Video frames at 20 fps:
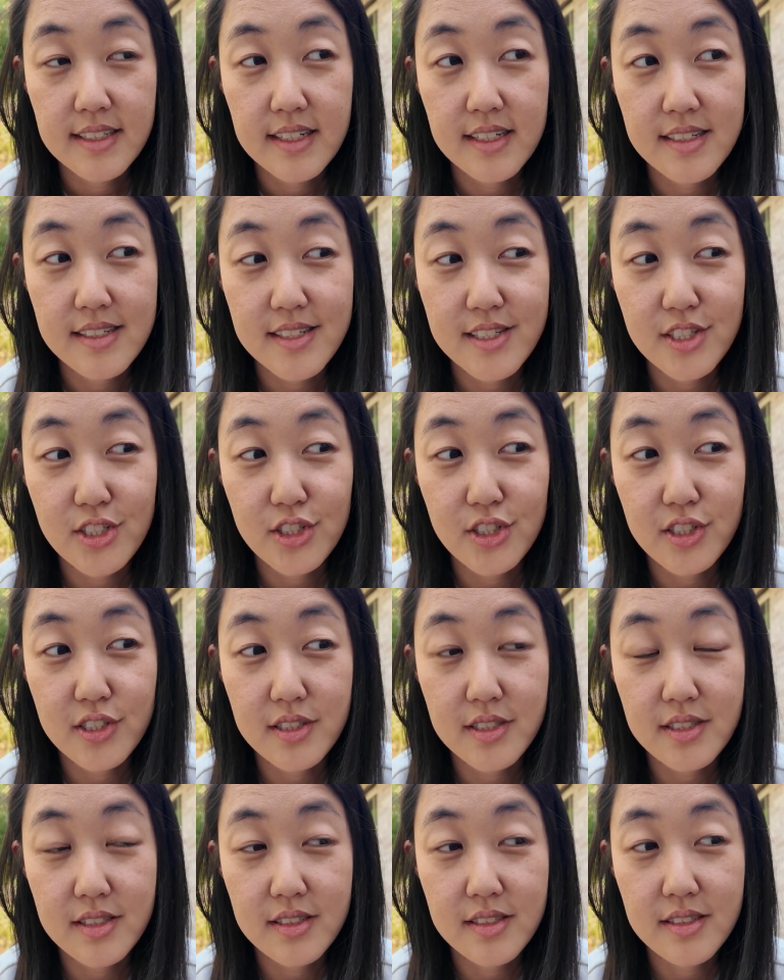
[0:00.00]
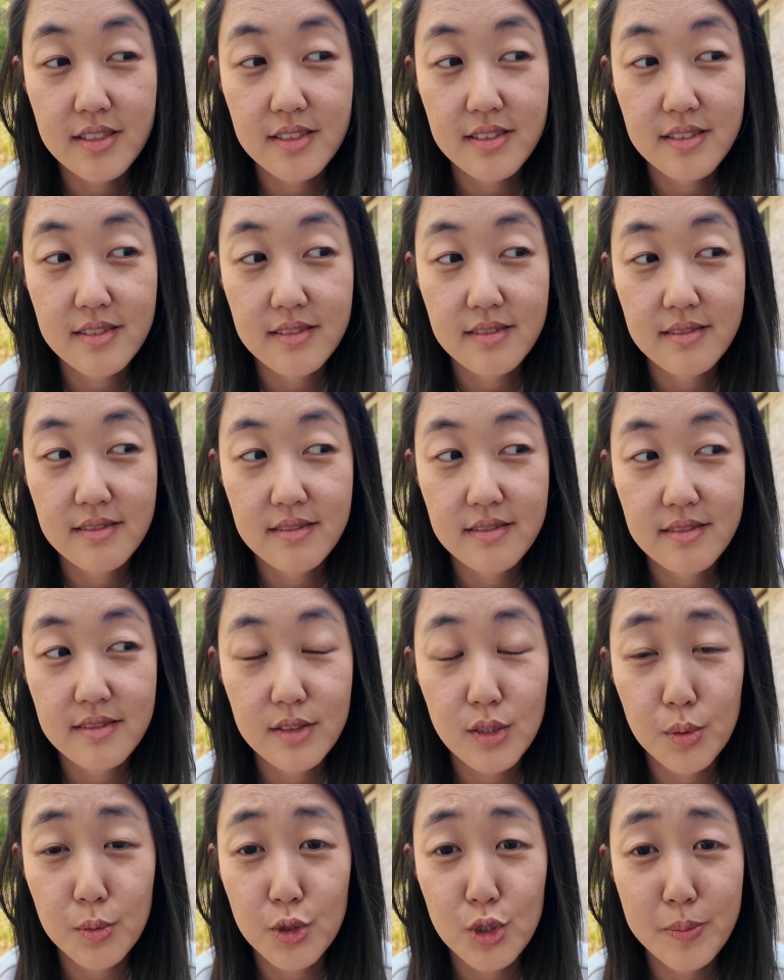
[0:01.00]
because it's just
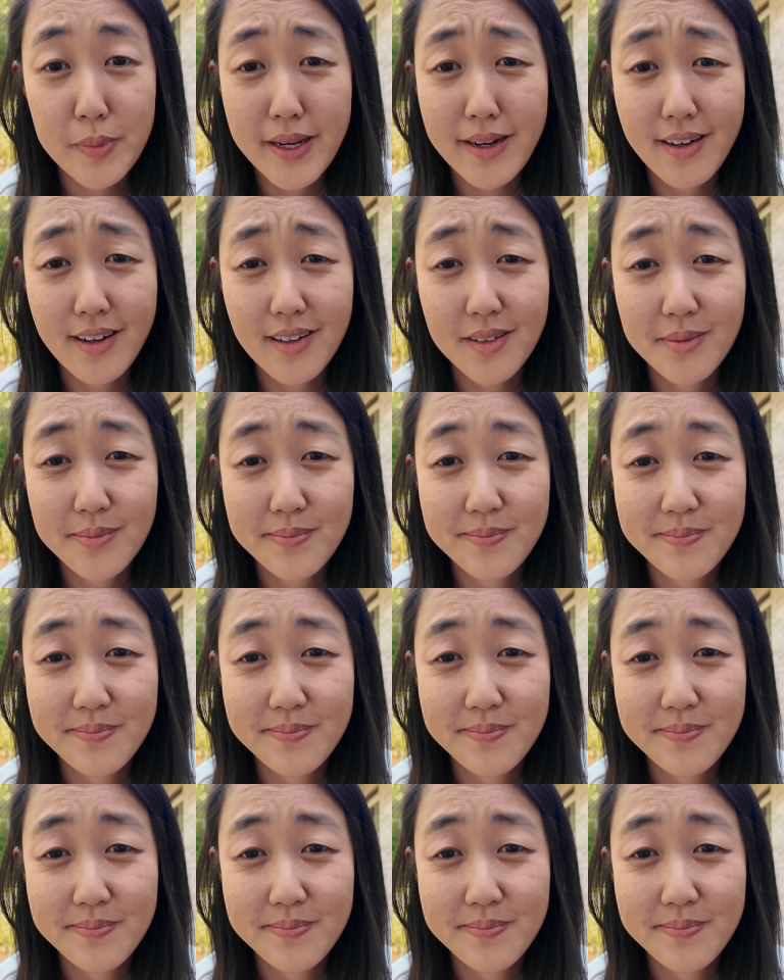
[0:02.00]
so much better.